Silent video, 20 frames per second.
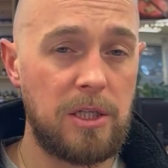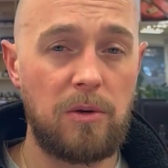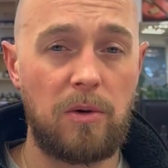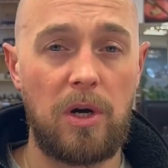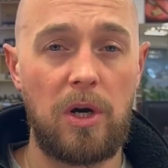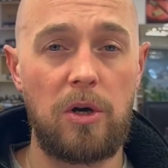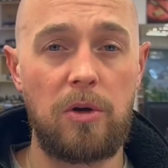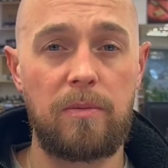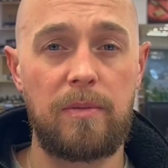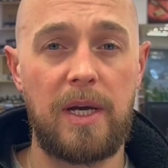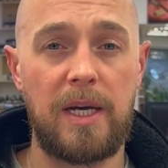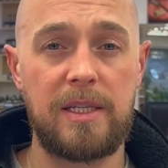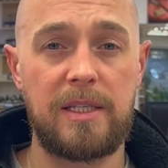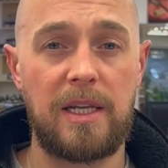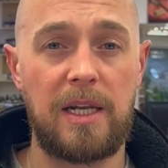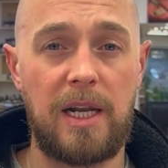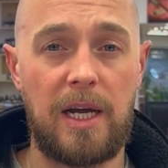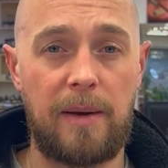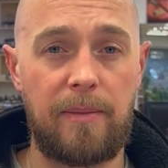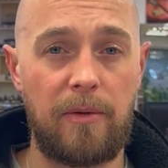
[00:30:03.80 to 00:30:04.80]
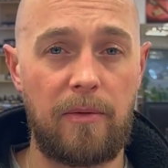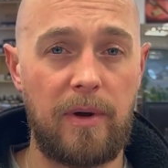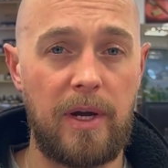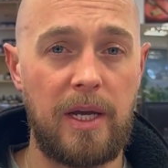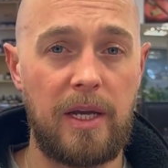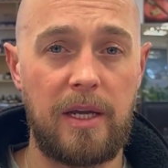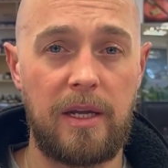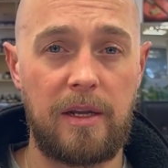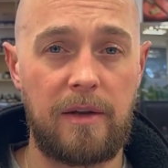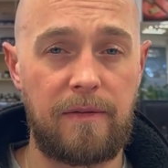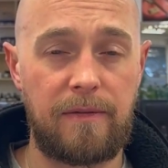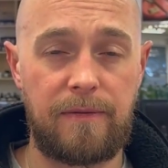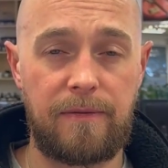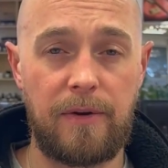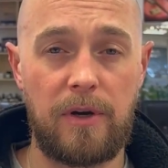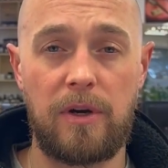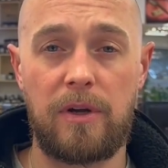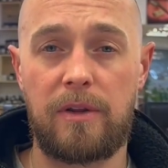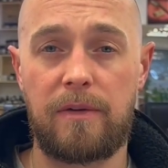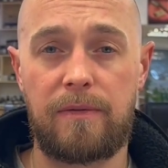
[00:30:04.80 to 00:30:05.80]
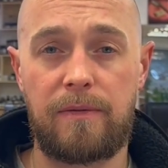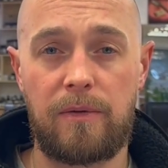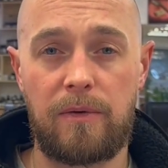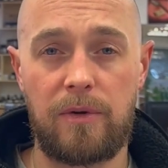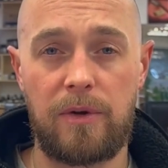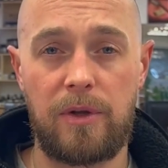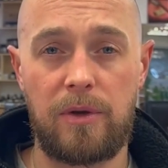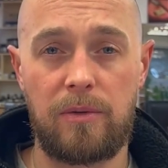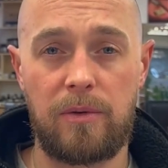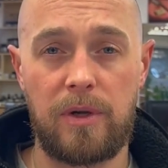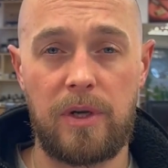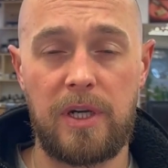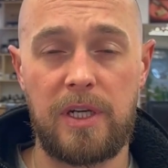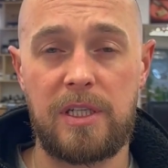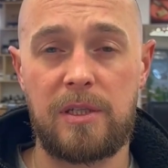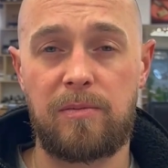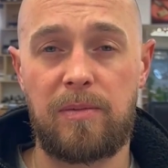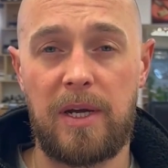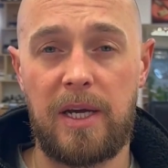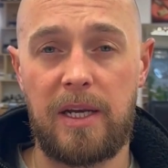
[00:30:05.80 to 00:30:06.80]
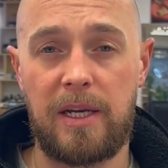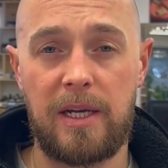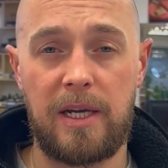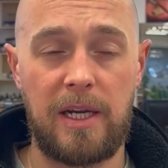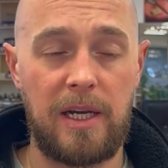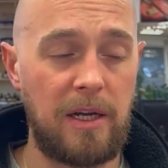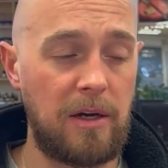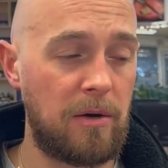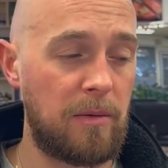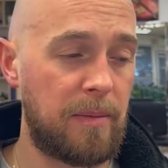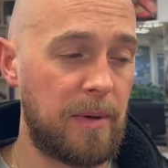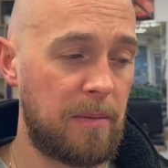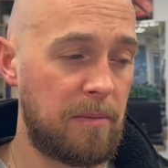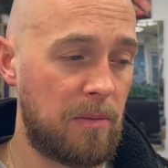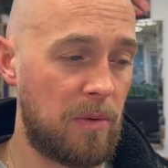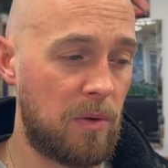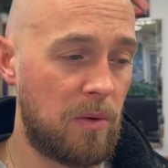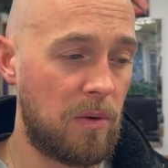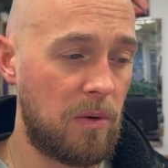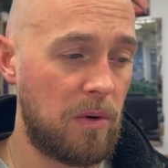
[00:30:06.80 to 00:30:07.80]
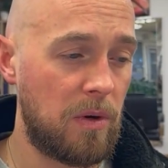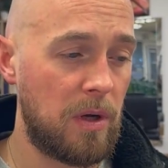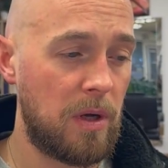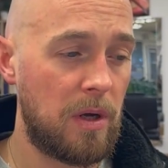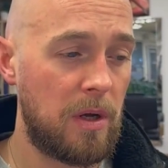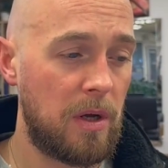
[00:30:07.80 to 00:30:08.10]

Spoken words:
I hope that's elaborated further for you and explained it a little bit more